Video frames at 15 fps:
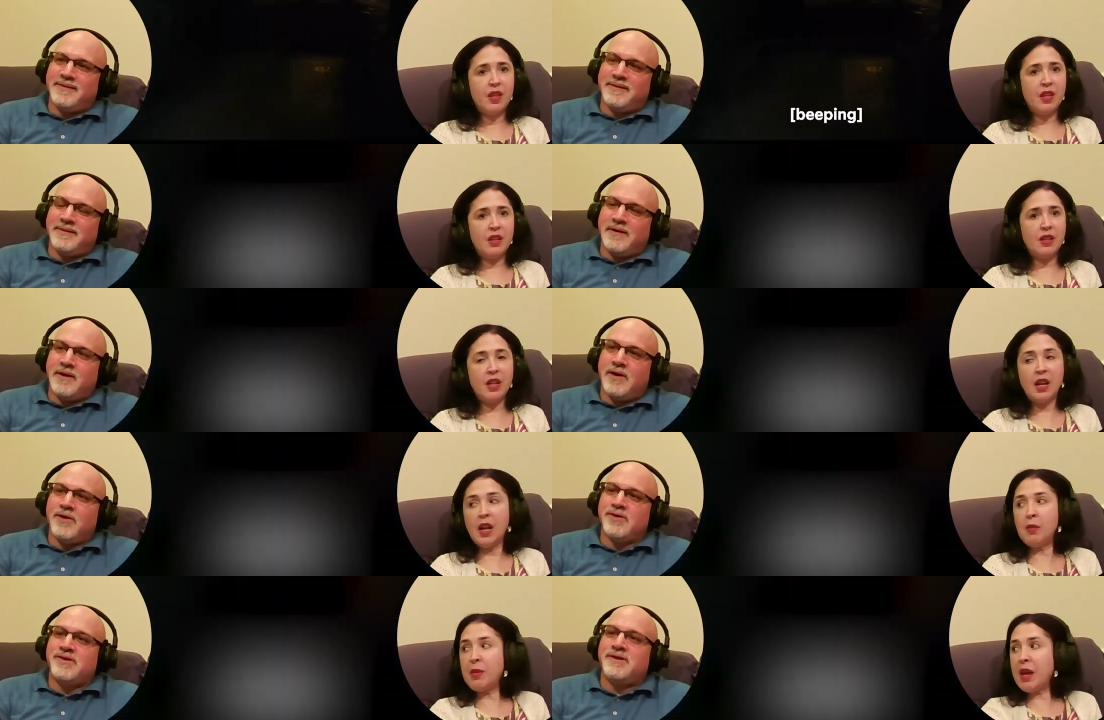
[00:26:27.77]

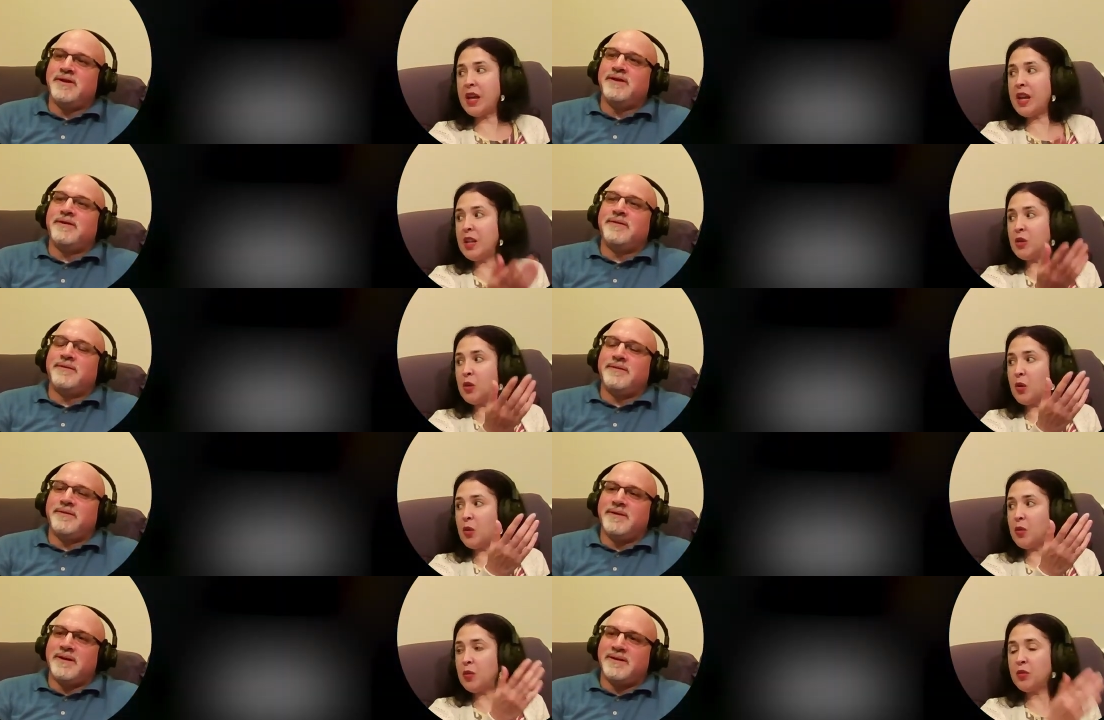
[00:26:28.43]
Speaker 1: Oh, shit.
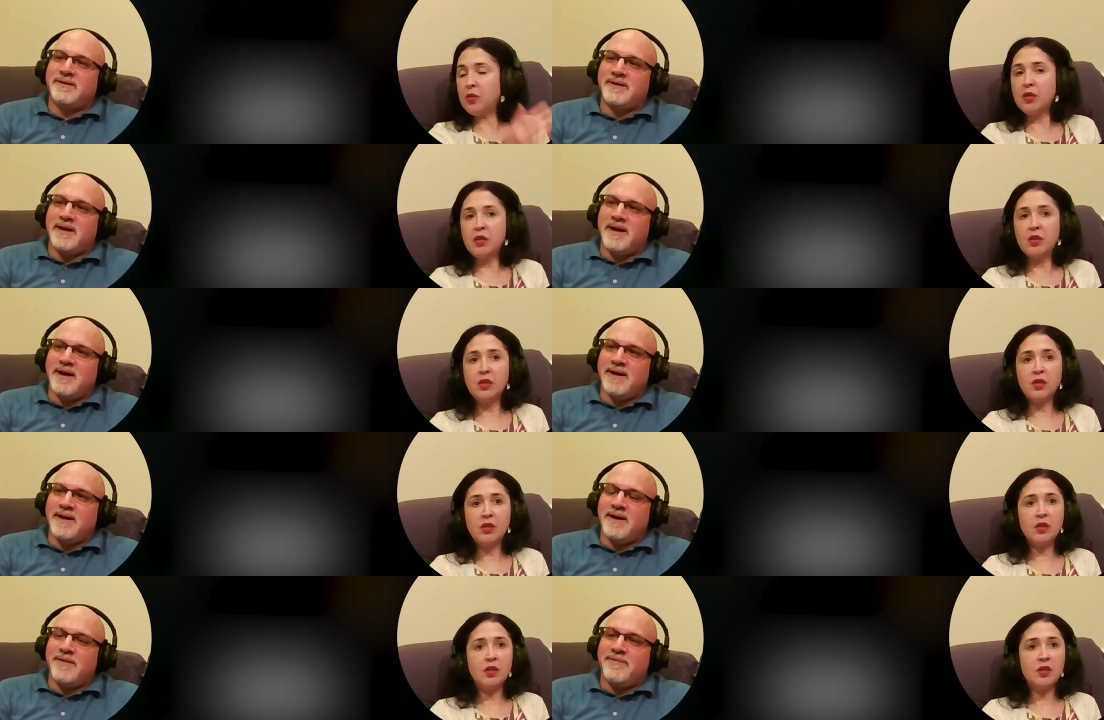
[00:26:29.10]
That's not
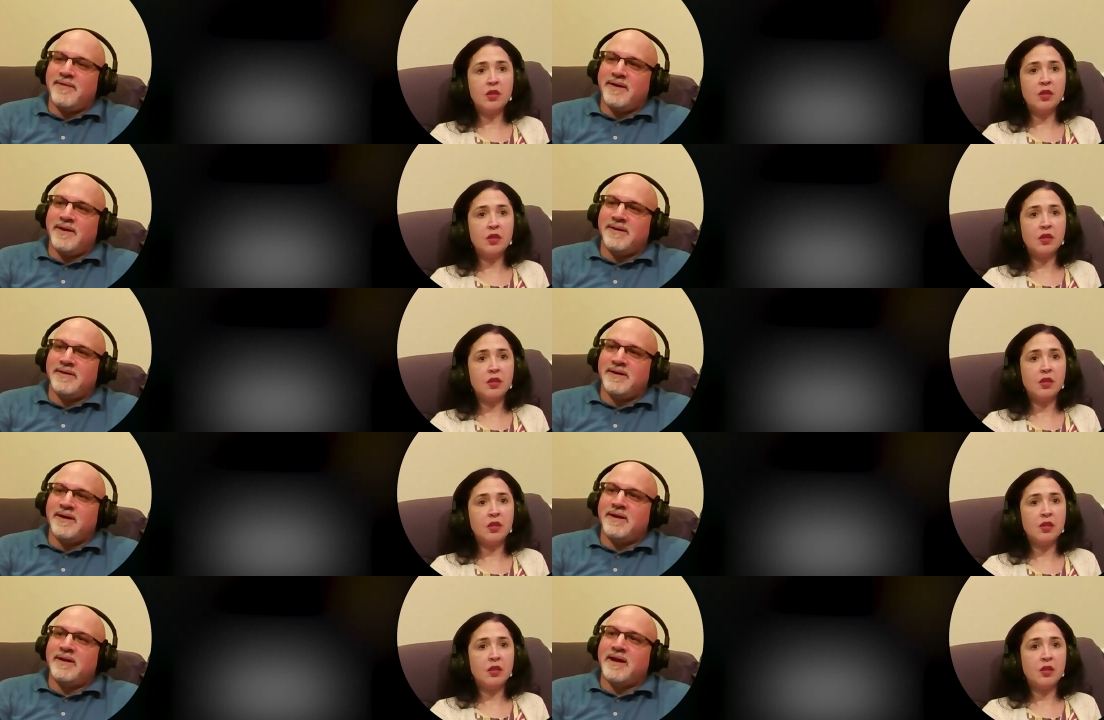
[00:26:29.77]
high enough. I guess
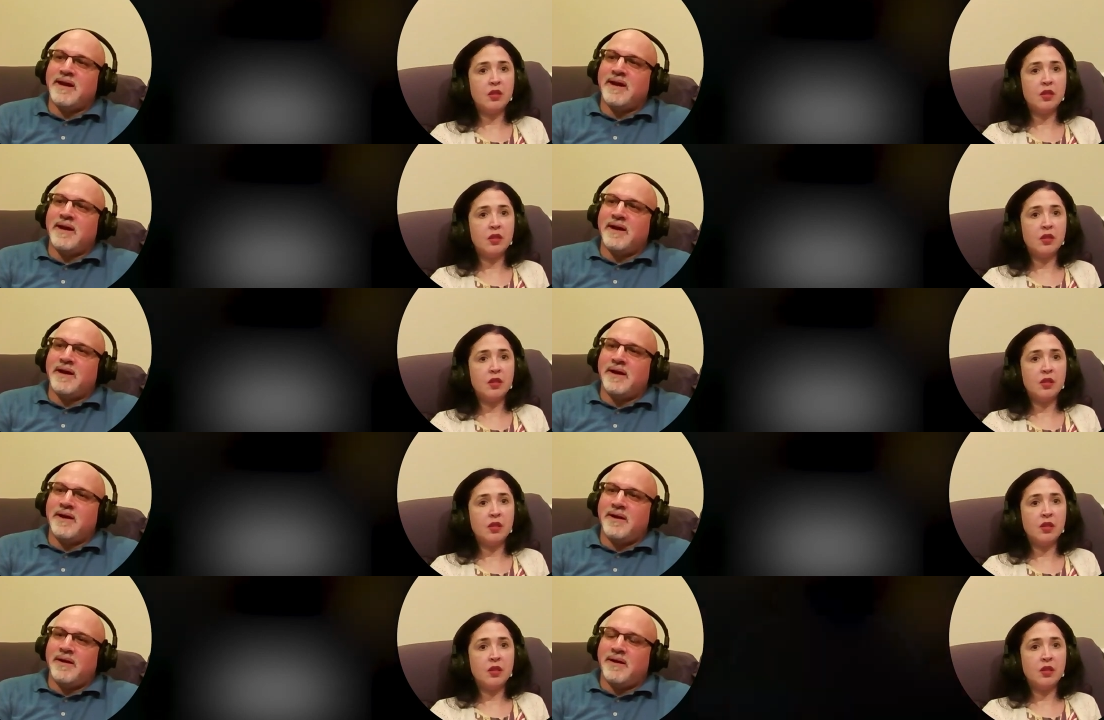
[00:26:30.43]
they take
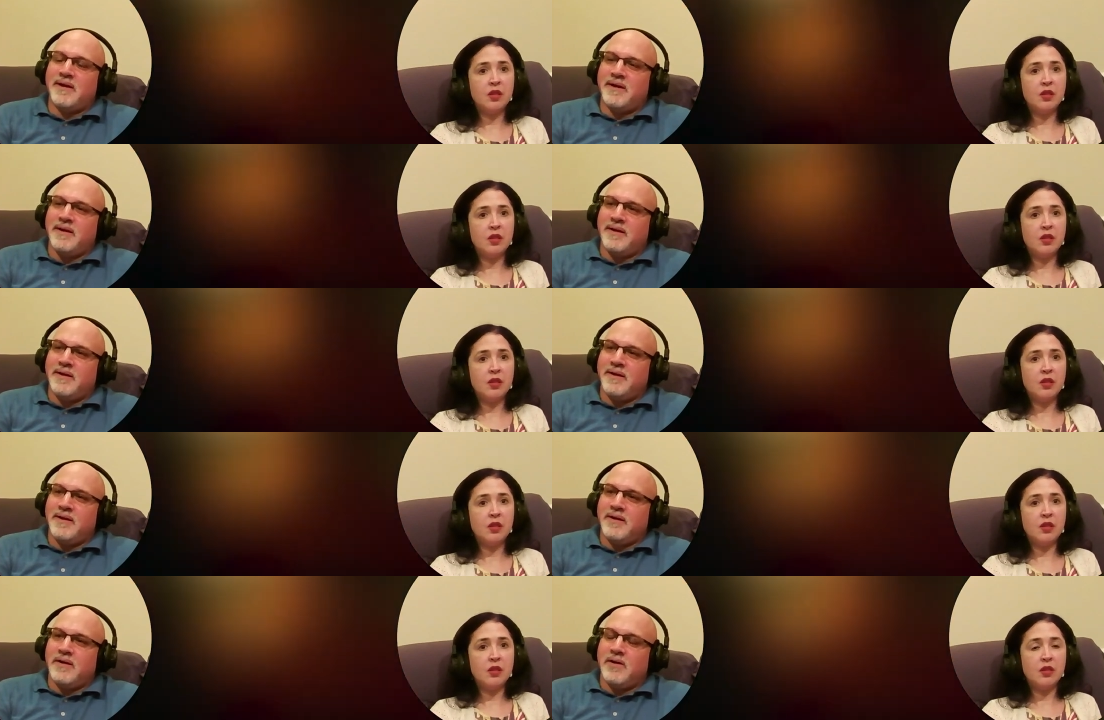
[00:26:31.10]
a...
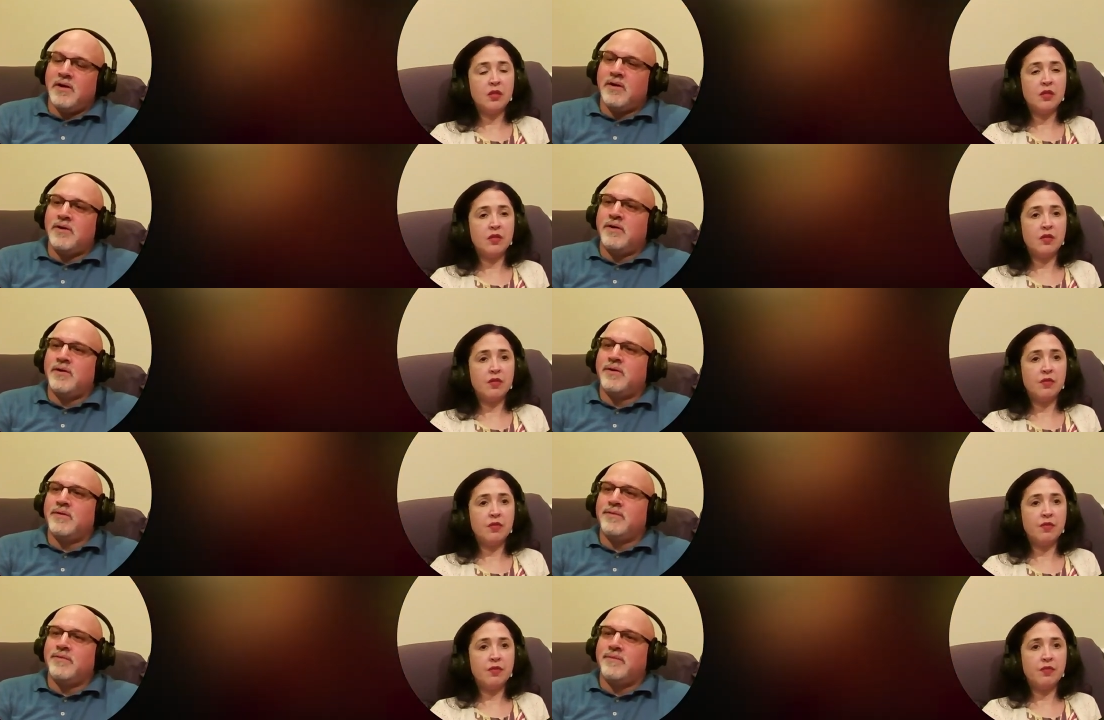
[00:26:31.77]
Oh,
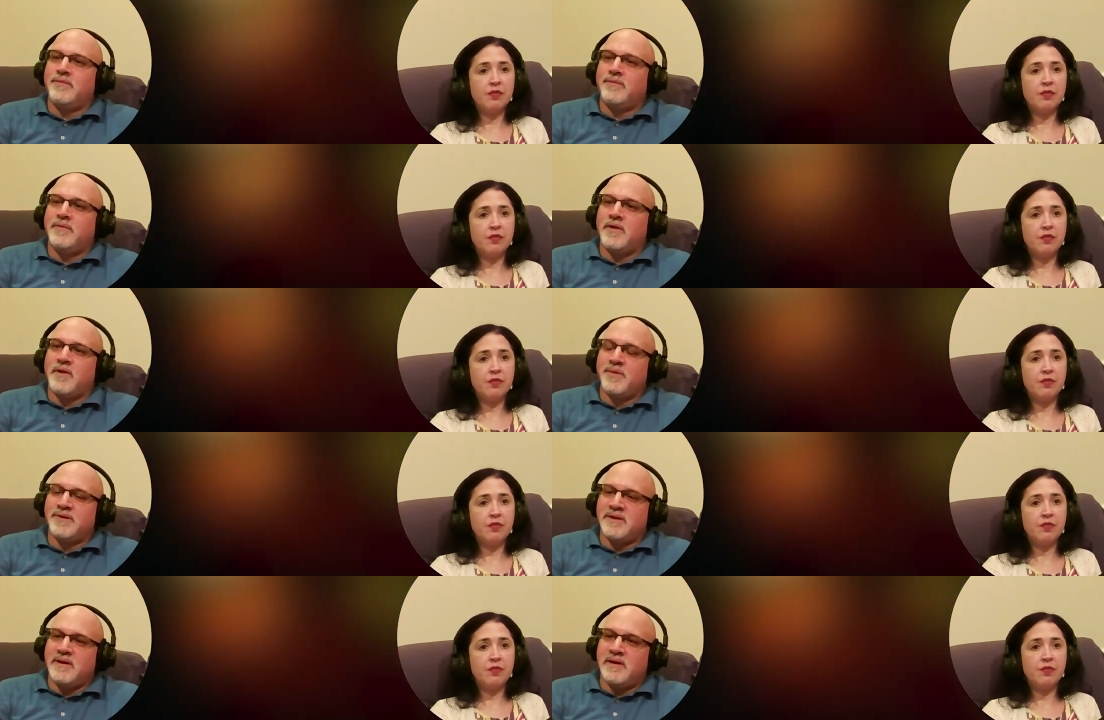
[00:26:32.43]
no. I thought it
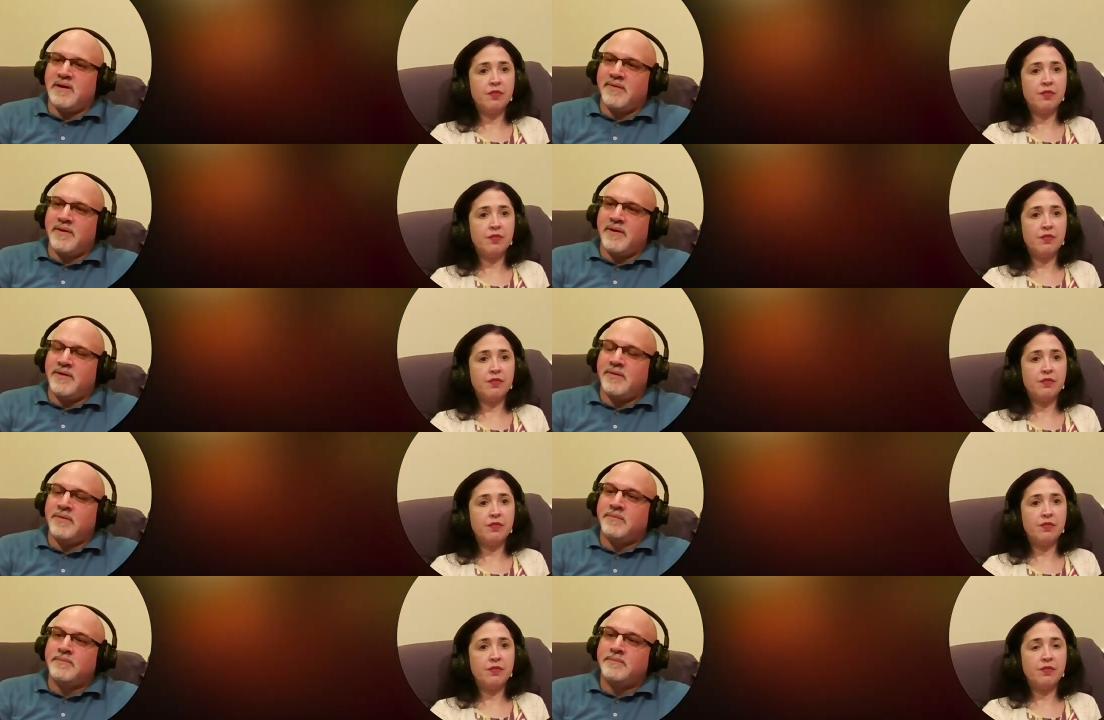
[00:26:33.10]
was an elevator.